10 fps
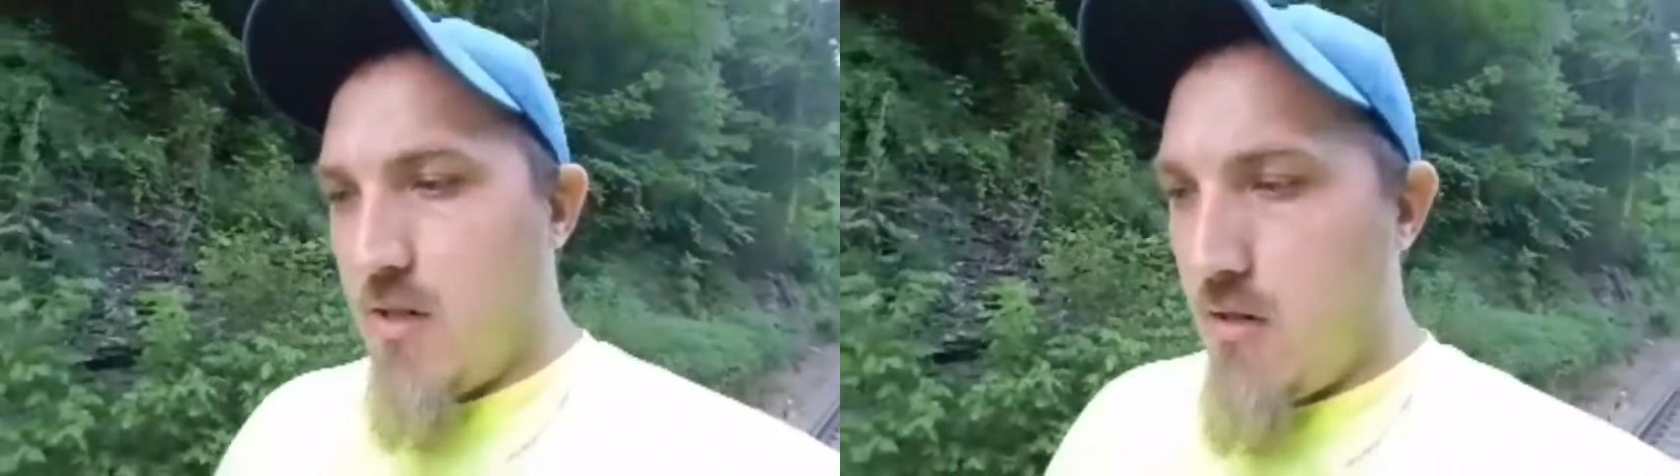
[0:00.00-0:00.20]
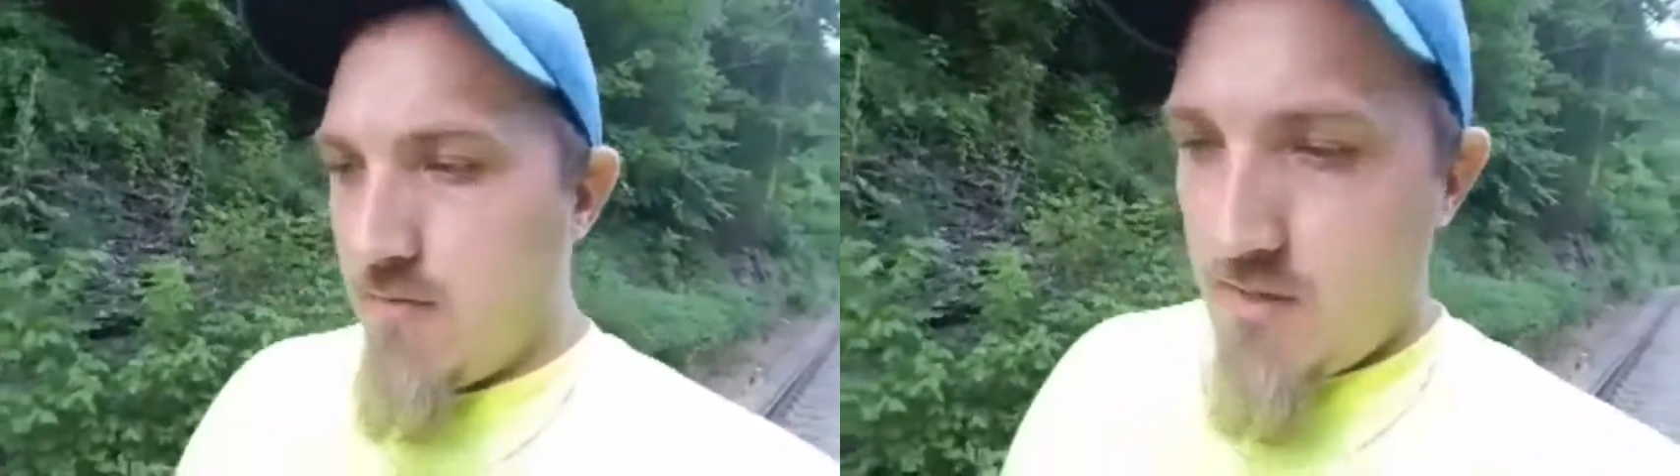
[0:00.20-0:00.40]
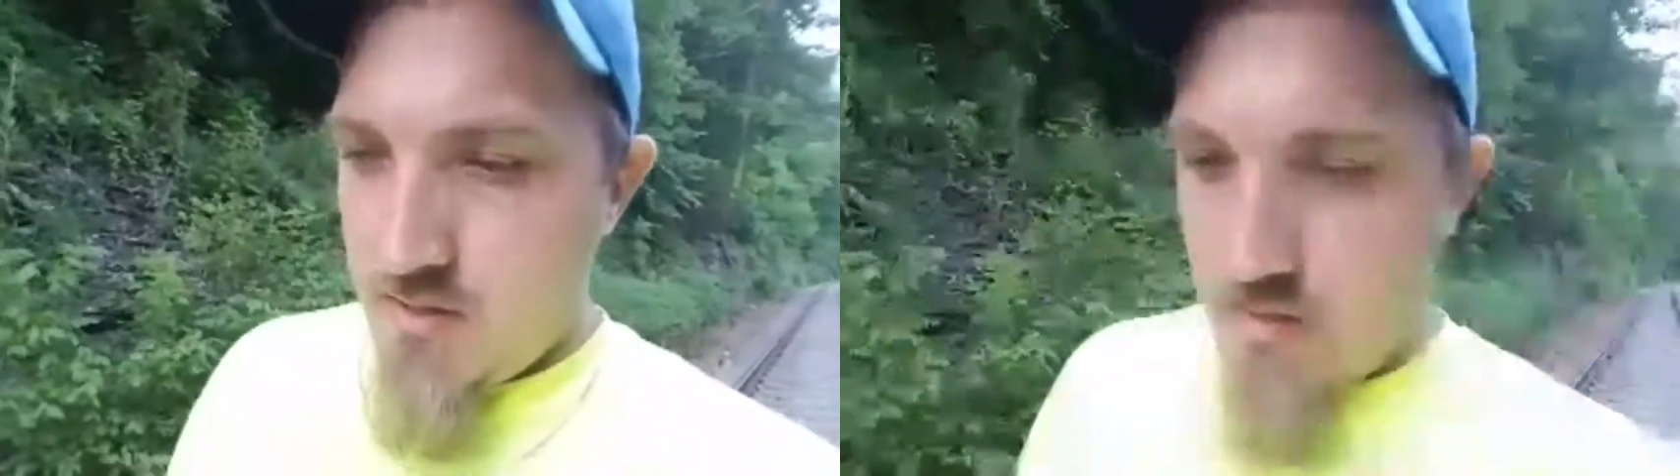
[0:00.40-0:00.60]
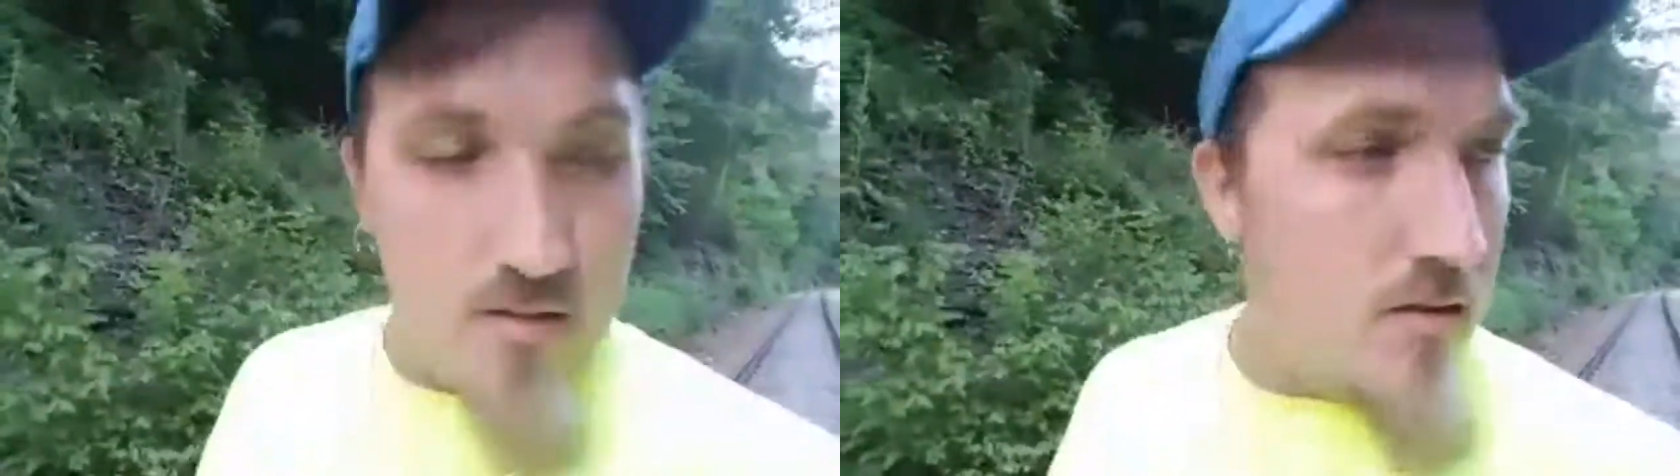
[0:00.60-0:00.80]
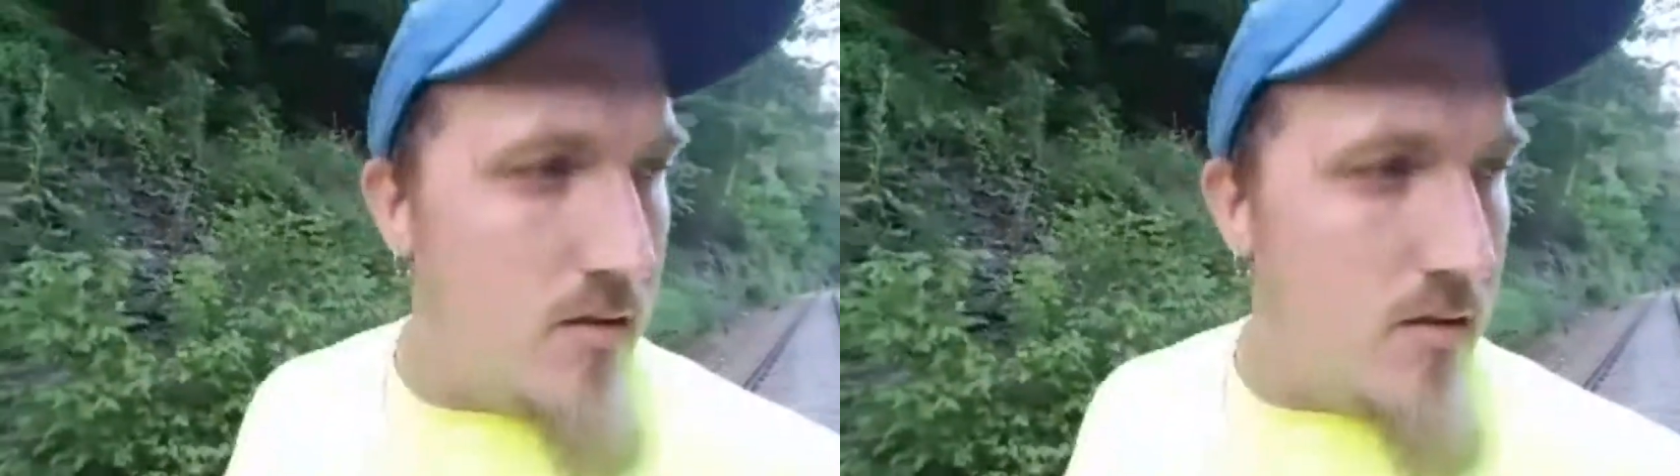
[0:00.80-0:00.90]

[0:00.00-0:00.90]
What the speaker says: service,